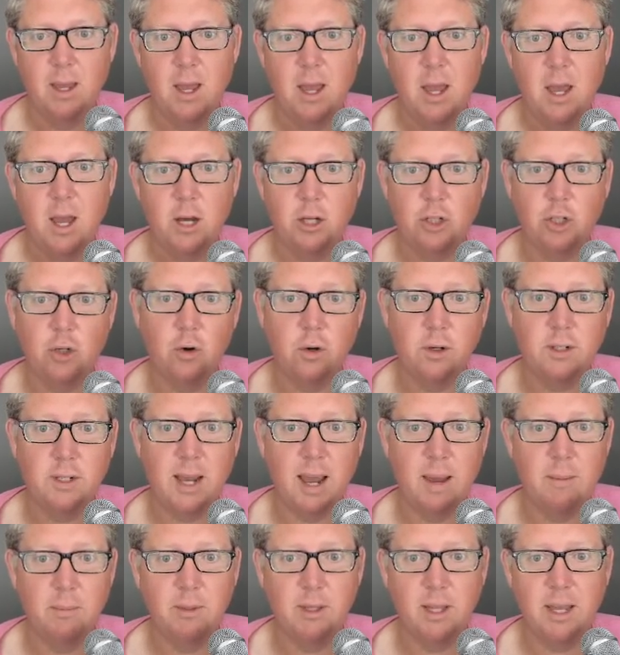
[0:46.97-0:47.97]
A short
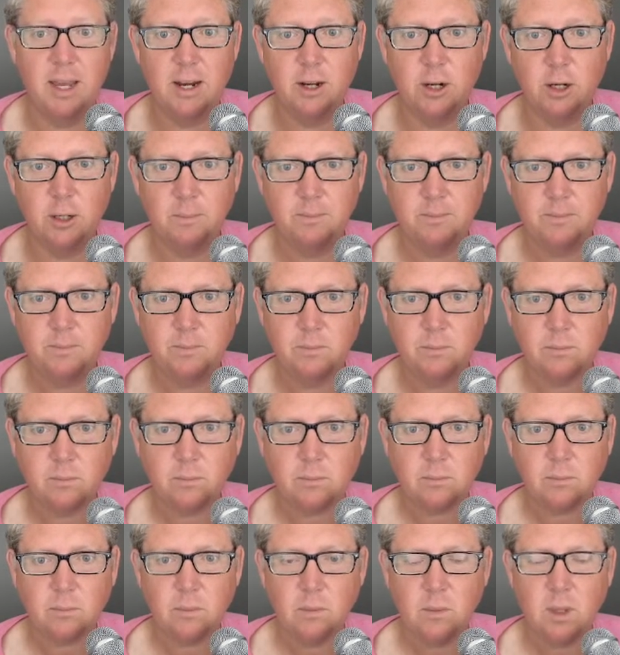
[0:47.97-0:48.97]
time later,
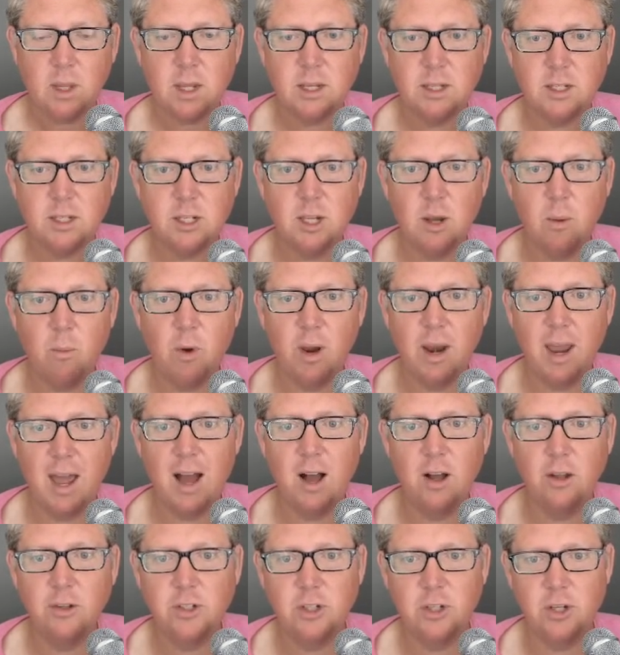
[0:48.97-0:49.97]
someone
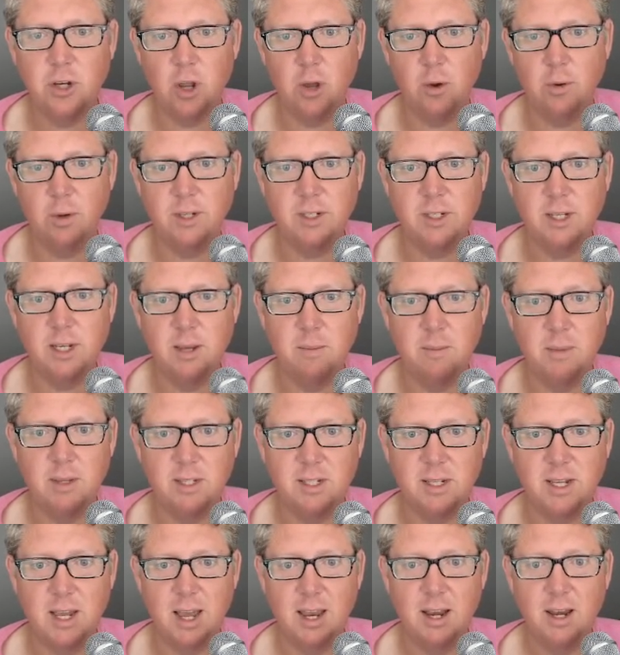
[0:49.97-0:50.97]
else noticed him and
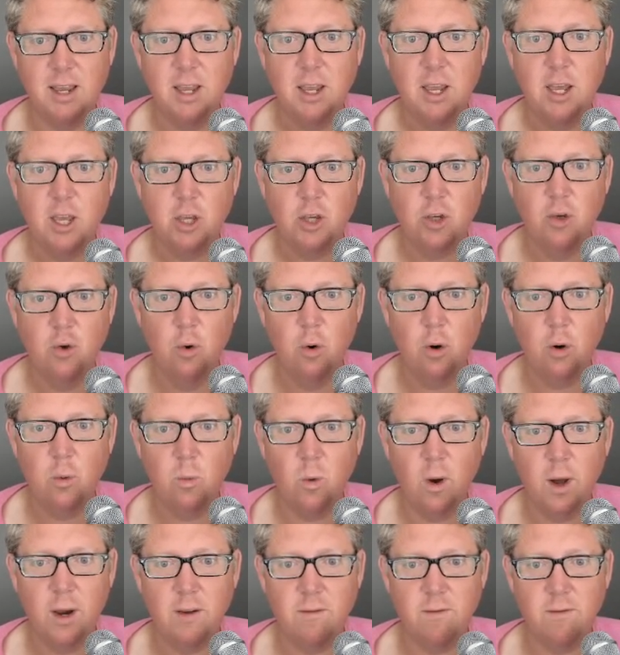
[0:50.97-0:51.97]
said, "You're
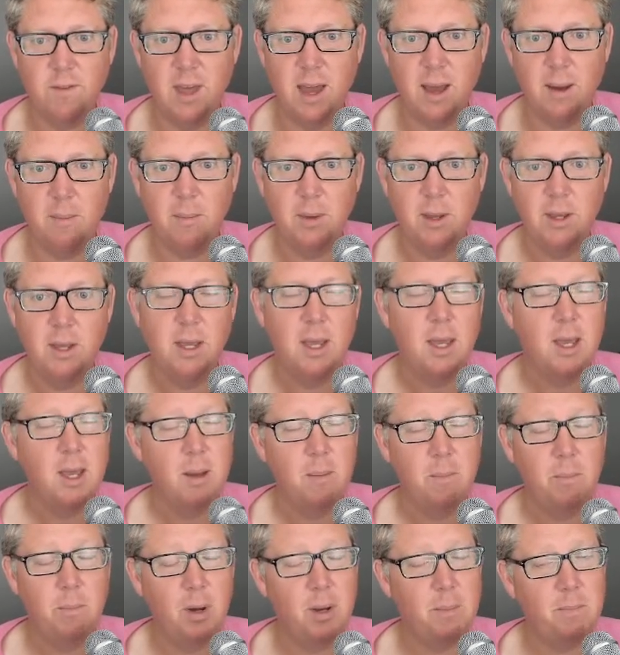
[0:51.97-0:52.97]
one of them."
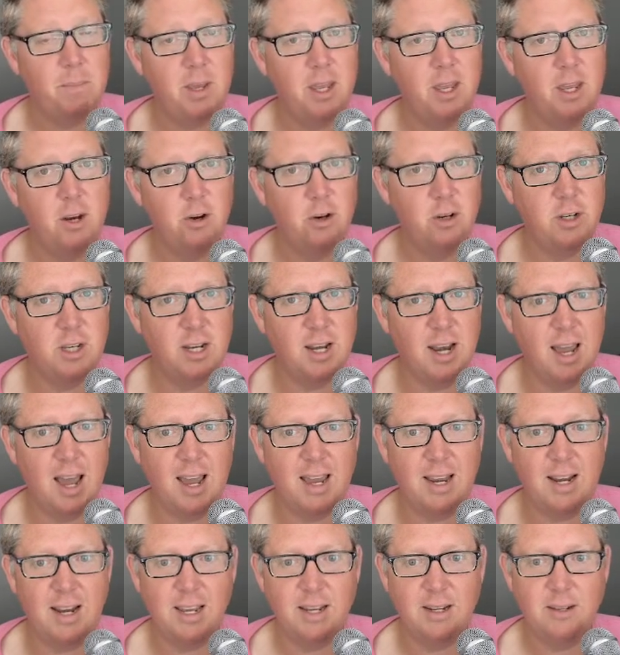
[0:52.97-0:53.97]
But Peter
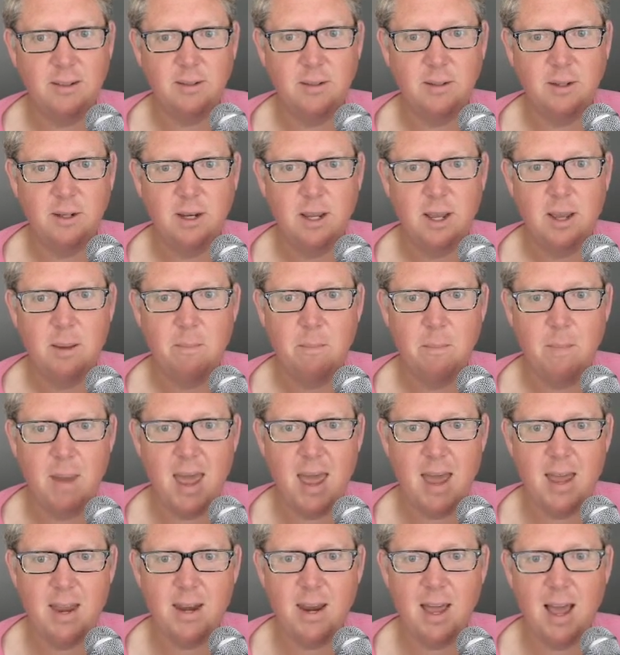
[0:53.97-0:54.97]
denied it.
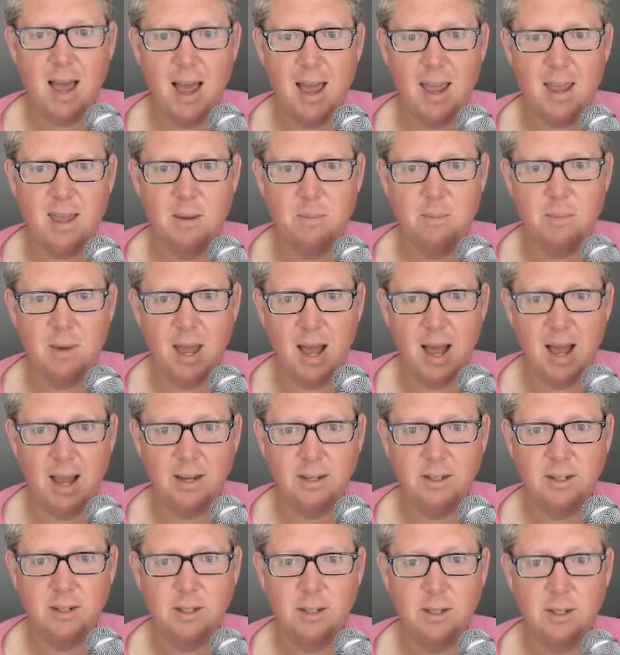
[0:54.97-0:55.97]
"Man, I am
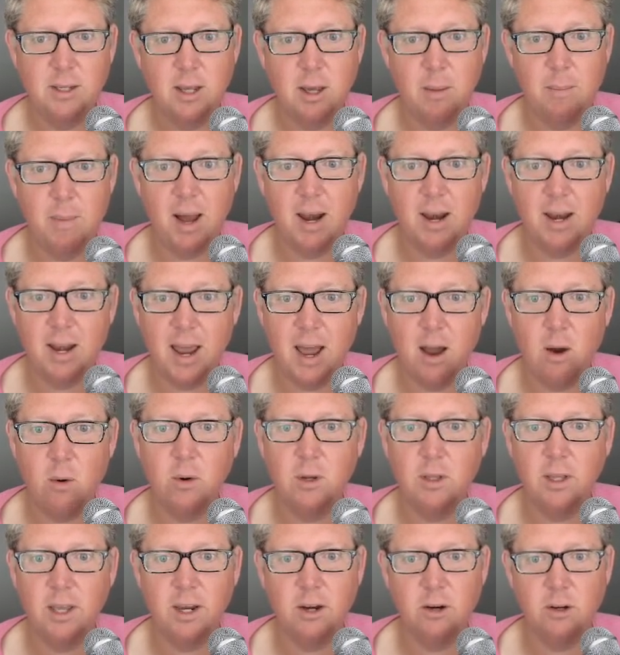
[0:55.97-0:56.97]
not." About an
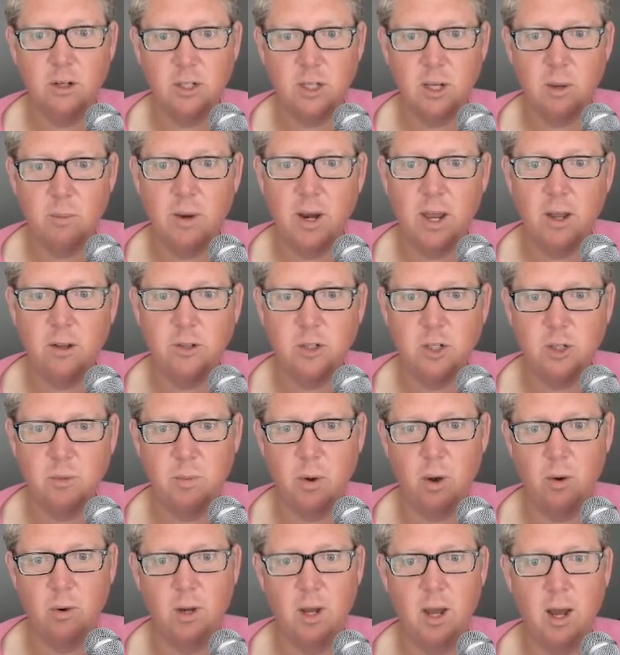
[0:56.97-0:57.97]
hour later, someone else
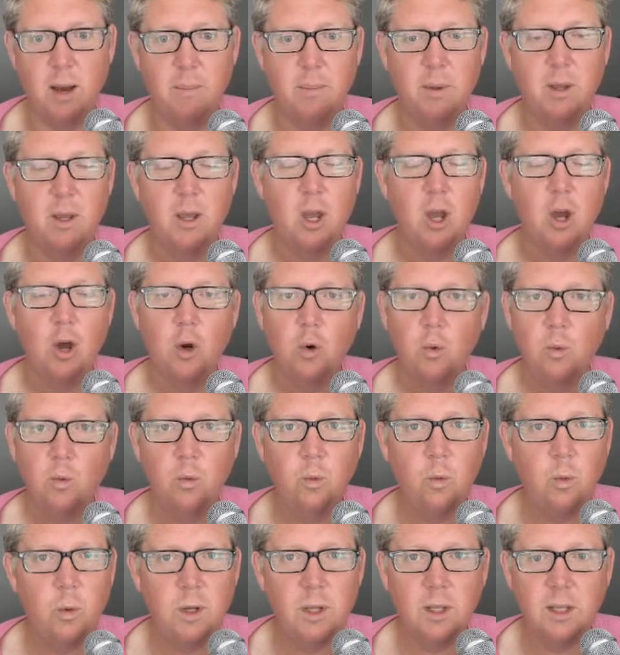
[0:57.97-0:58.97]
spoke up,
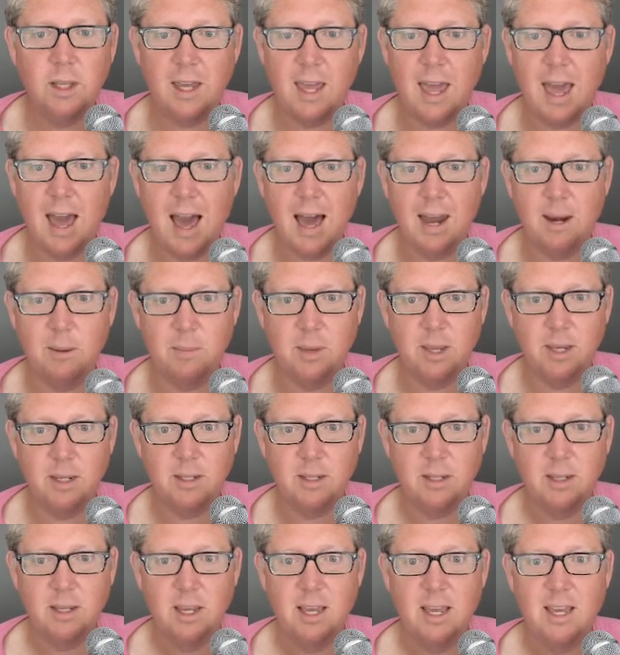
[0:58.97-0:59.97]
really
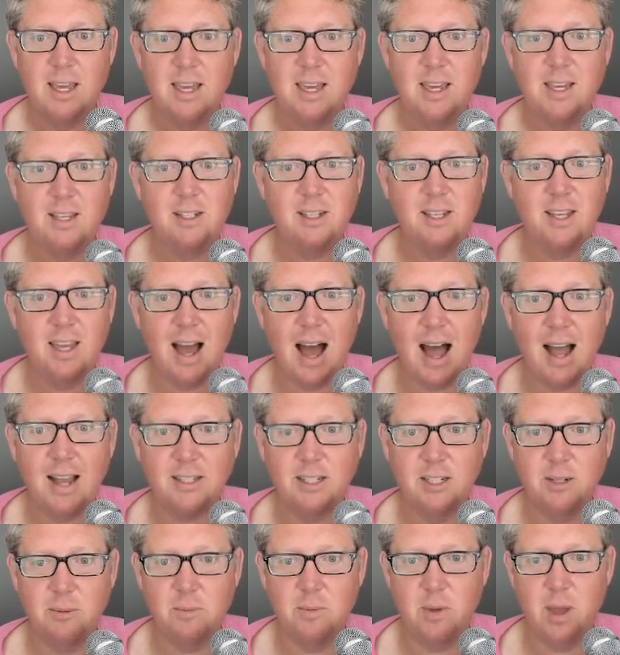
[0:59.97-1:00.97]
adamant. "He's got
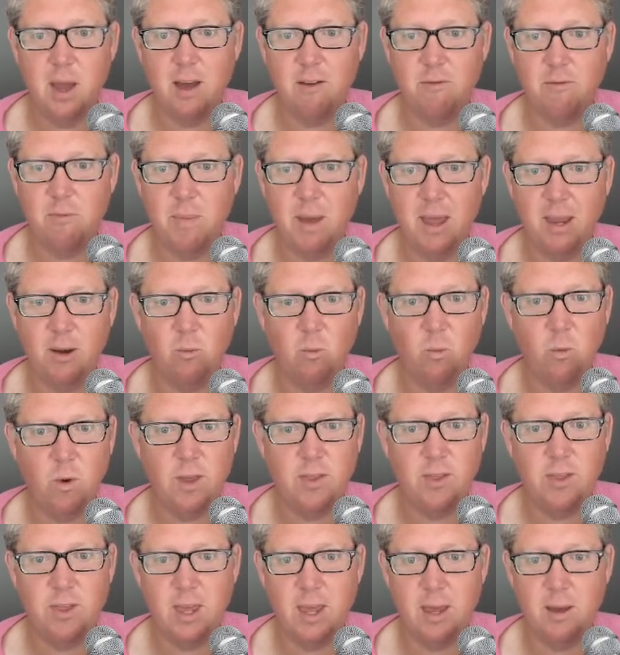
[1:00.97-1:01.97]
to have been
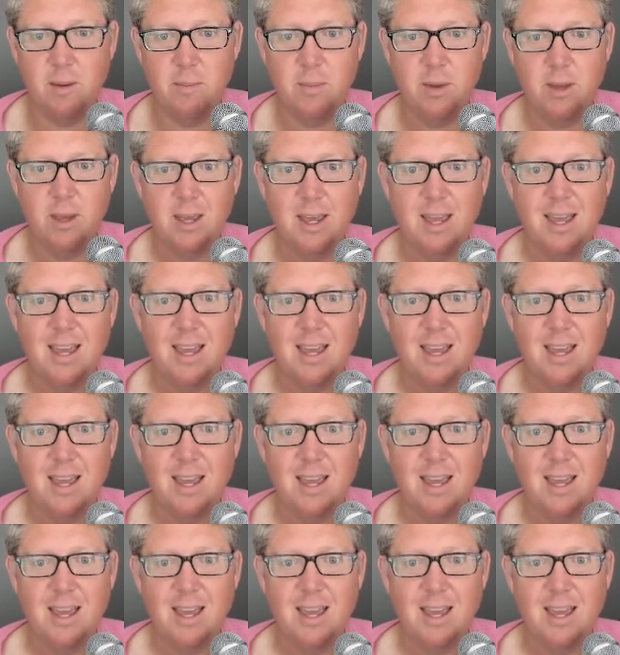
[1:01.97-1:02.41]
with him.